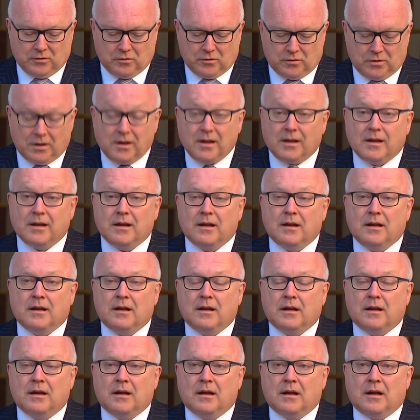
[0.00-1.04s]
law,
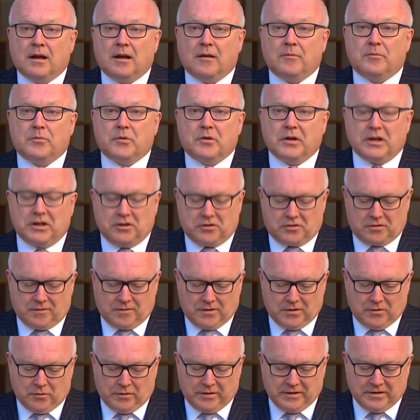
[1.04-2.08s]
a breach of
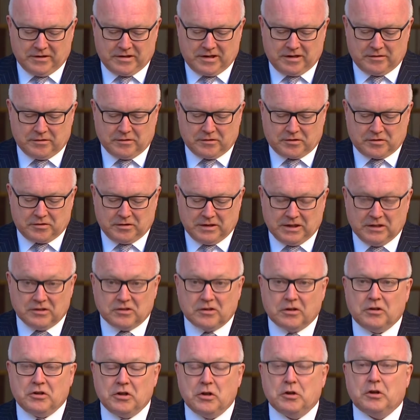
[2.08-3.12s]
the Northern
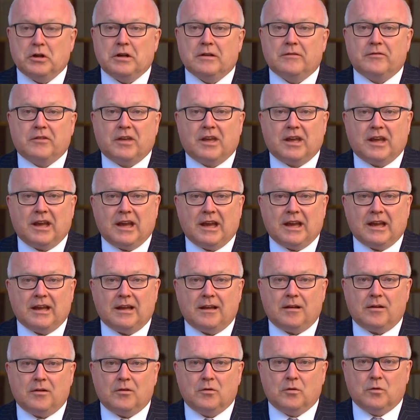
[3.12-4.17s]
Territory's duty of
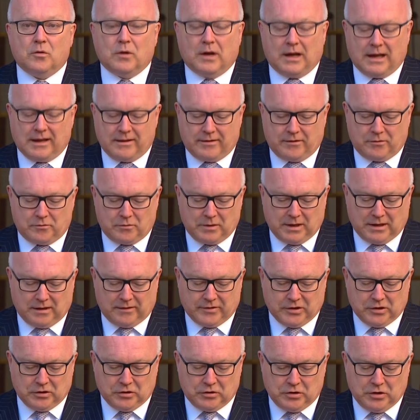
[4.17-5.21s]
care or other
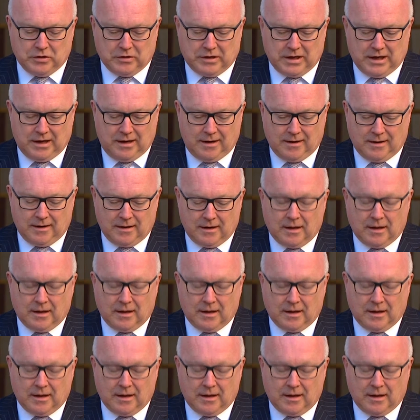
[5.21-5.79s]
relevant duty,